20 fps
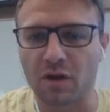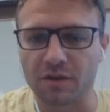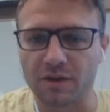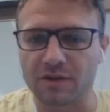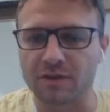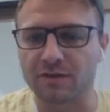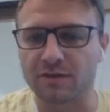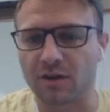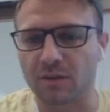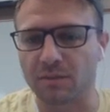all
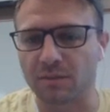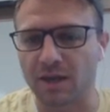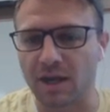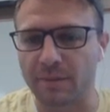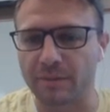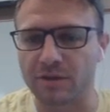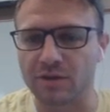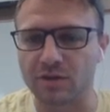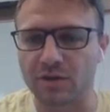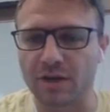this from
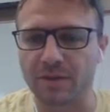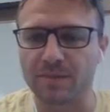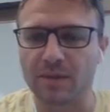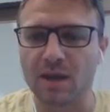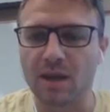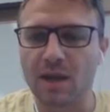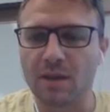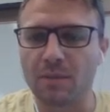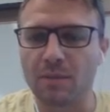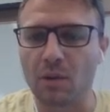chemistry.
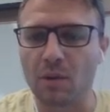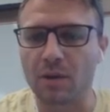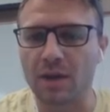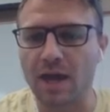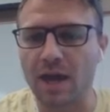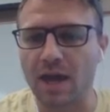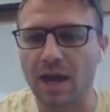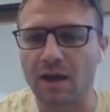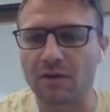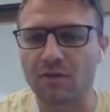But we
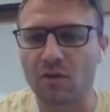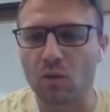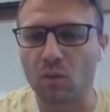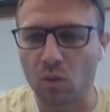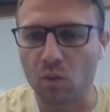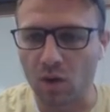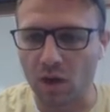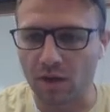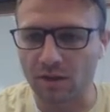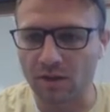have
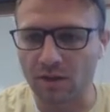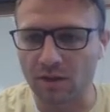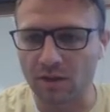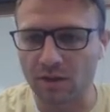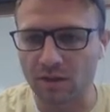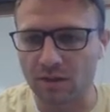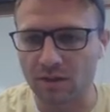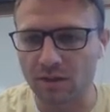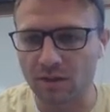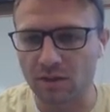1,
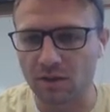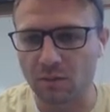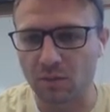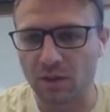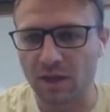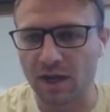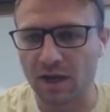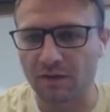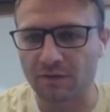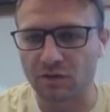then
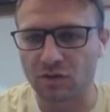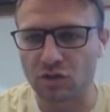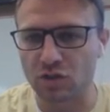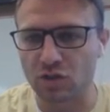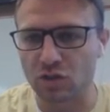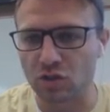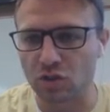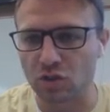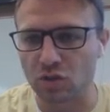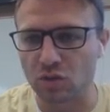we have
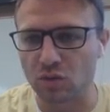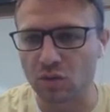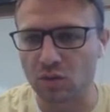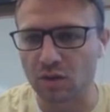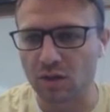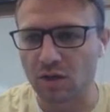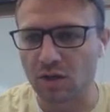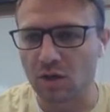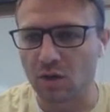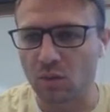2,
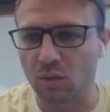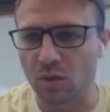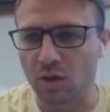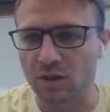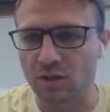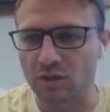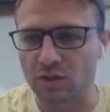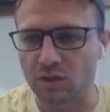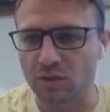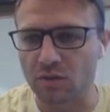
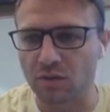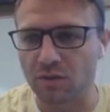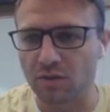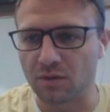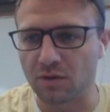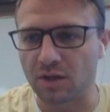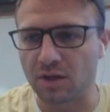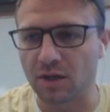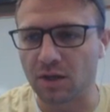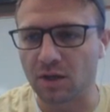1, 2,
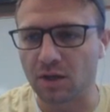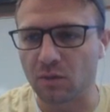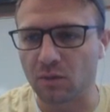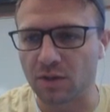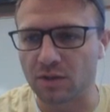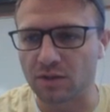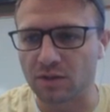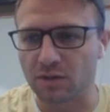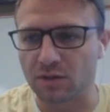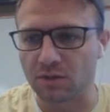3,
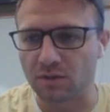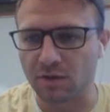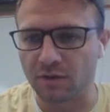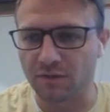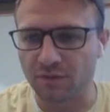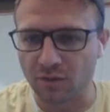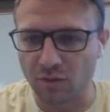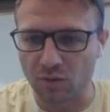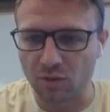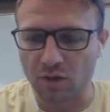1, 2, 3,
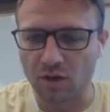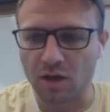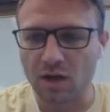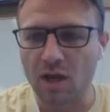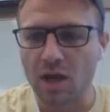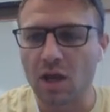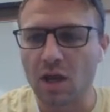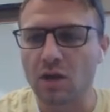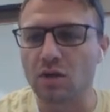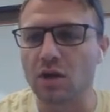4.
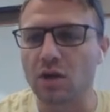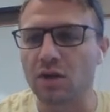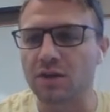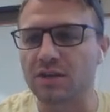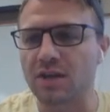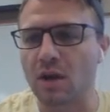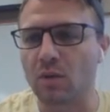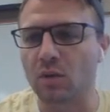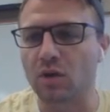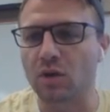Notice
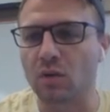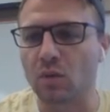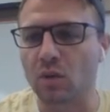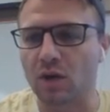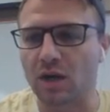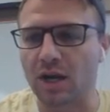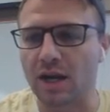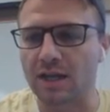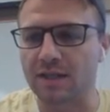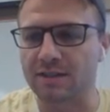how
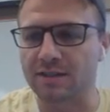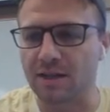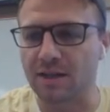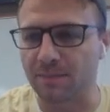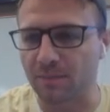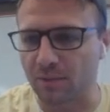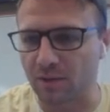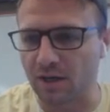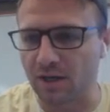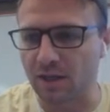we're kind of
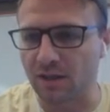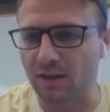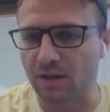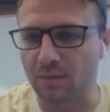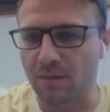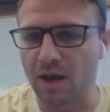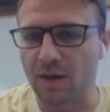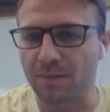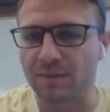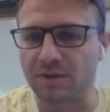separating
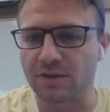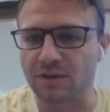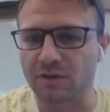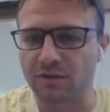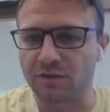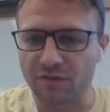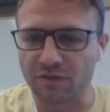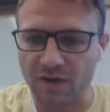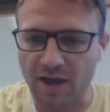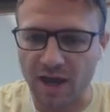them up until
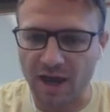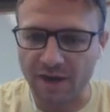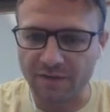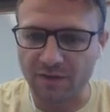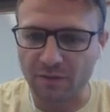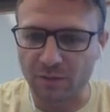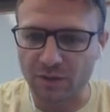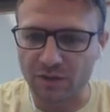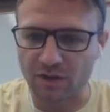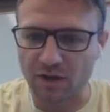5,
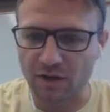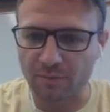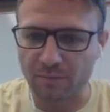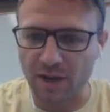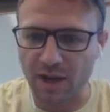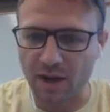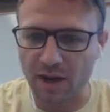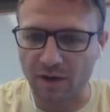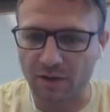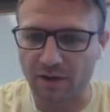then we start
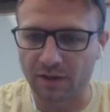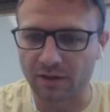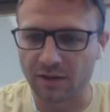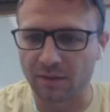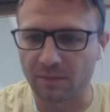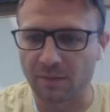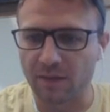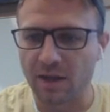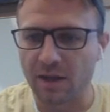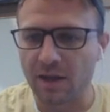pairing
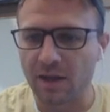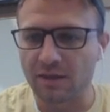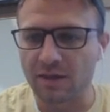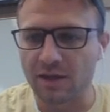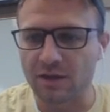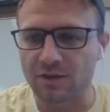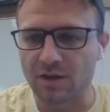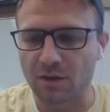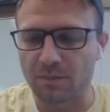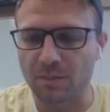them.
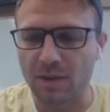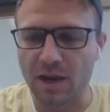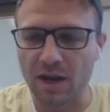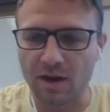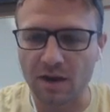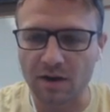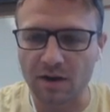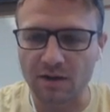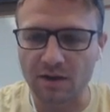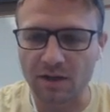These are
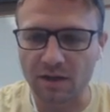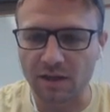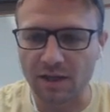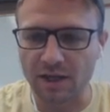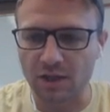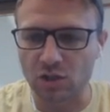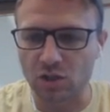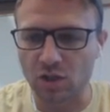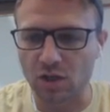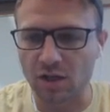paired
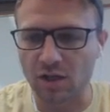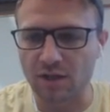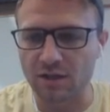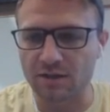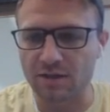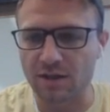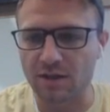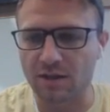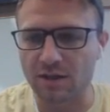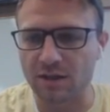
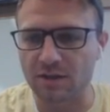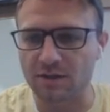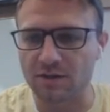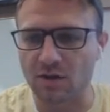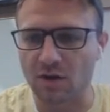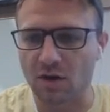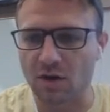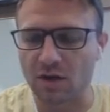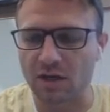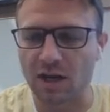electrons. These
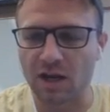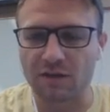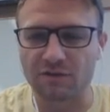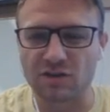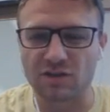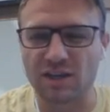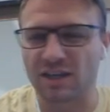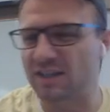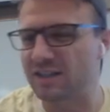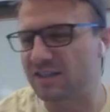are kind of
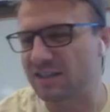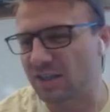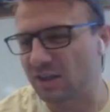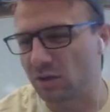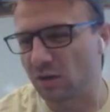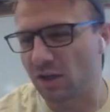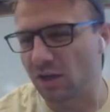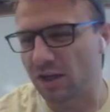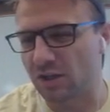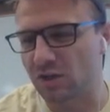just like
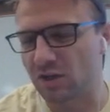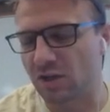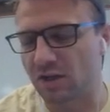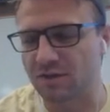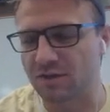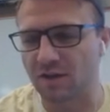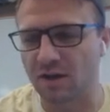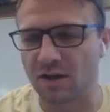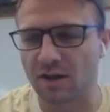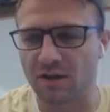single
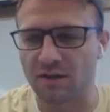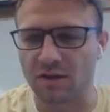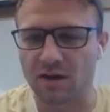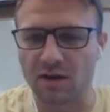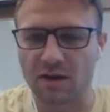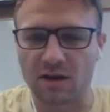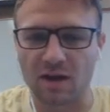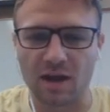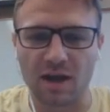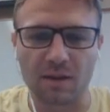electrons.
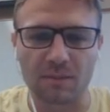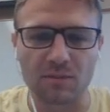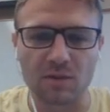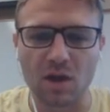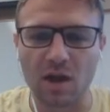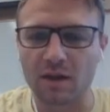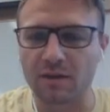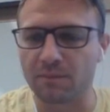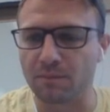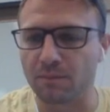They're
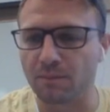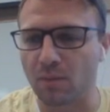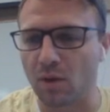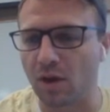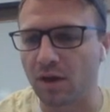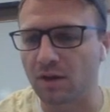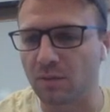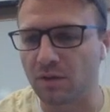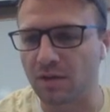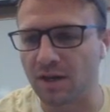not
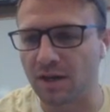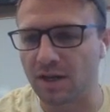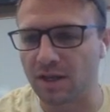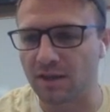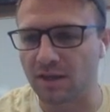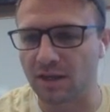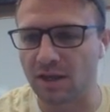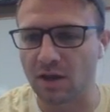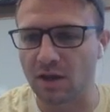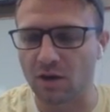bonded with
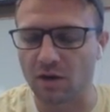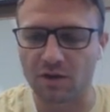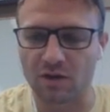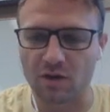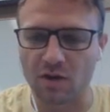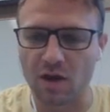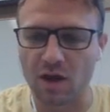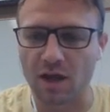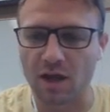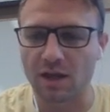anything yet, or they're
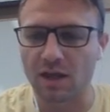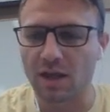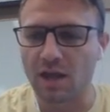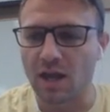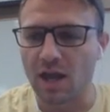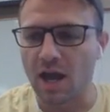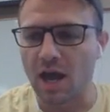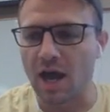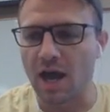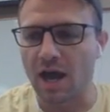not
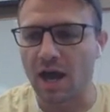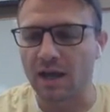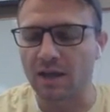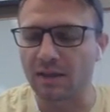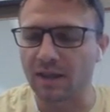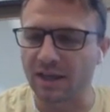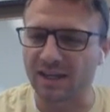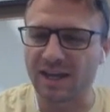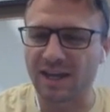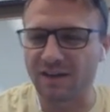
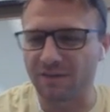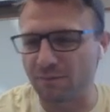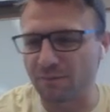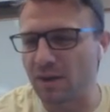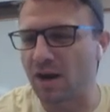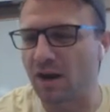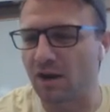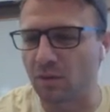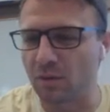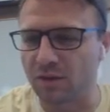like kind of
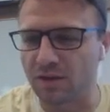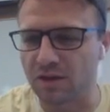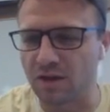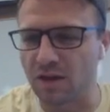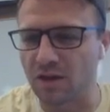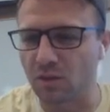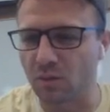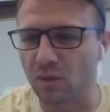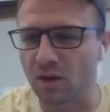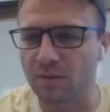paired with
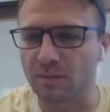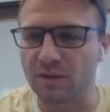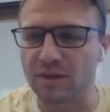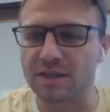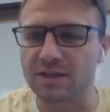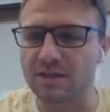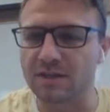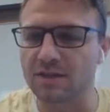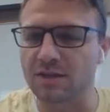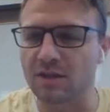another one. But
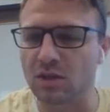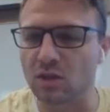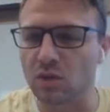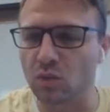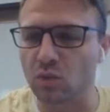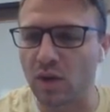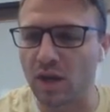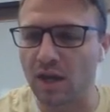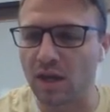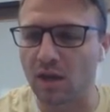this is the
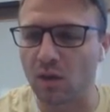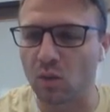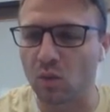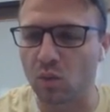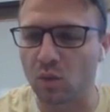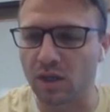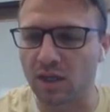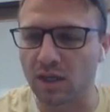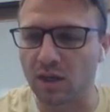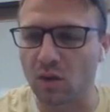way
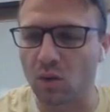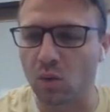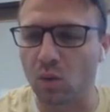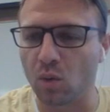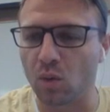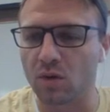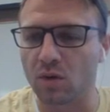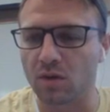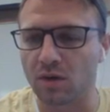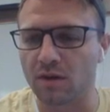we
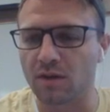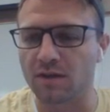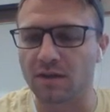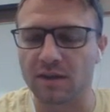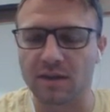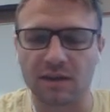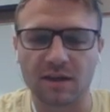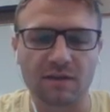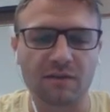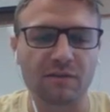order
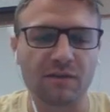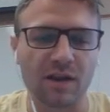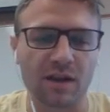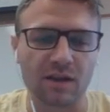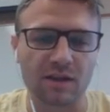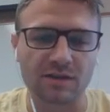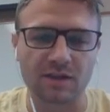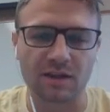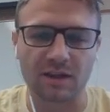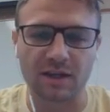the
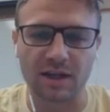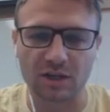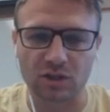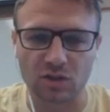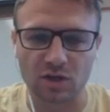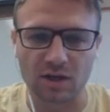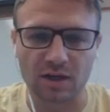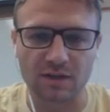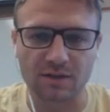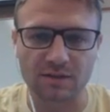valence
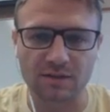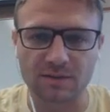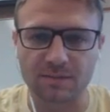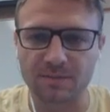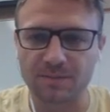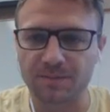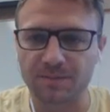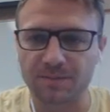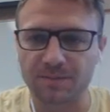electrons.